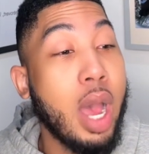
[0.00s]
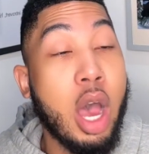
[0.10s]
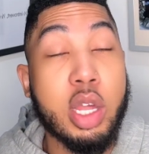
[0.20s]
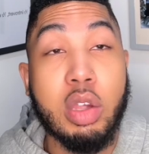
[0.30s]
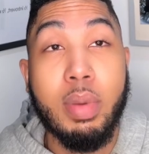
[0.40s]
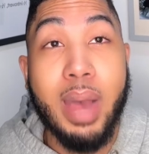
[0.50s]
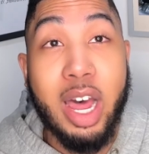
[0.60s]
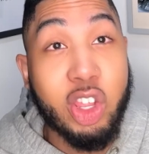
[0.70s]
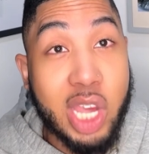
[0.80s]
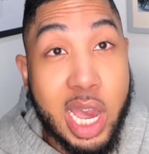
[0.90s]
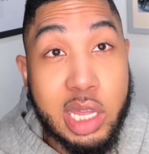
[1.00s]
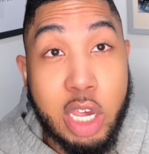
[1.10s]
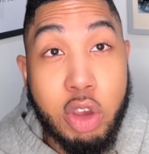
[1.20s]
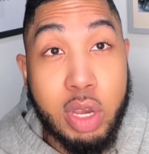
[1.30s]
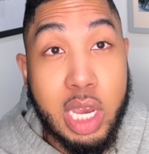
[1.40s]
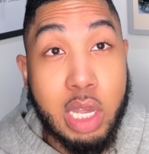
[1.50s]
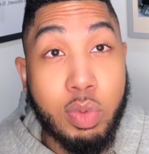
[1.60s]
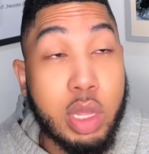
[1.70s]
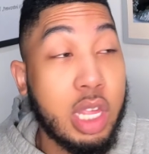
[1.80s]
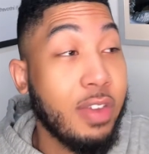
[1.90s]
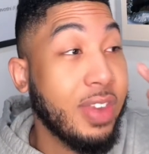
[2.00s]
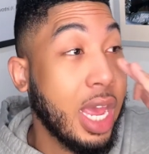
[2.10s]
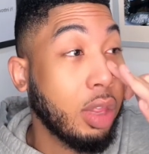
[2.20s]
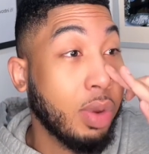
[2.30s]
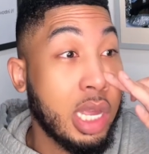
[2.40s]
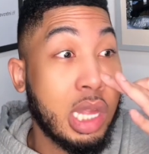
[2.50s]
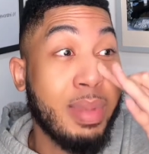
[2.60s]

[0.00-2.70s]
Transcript: I also apologize that your kids received death threats.